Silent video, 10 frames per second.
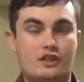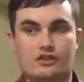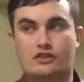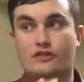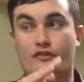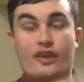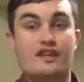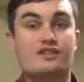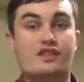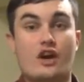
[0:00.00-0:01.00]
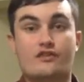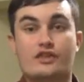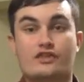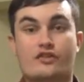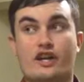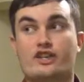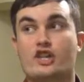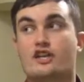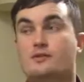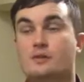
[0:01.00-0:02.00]
to the fans of this
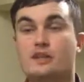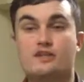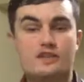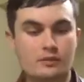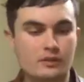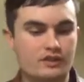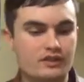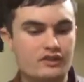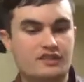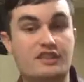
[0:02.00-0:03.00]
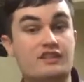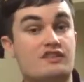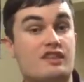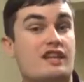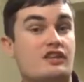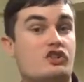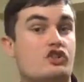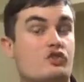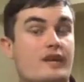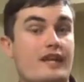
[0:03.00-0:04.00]
franchise, because there were scenes taken
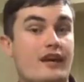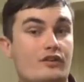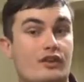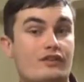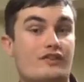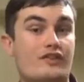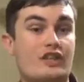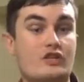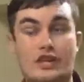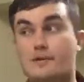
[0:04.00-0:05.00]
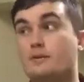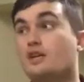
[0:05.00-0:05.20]
straight out of the video game,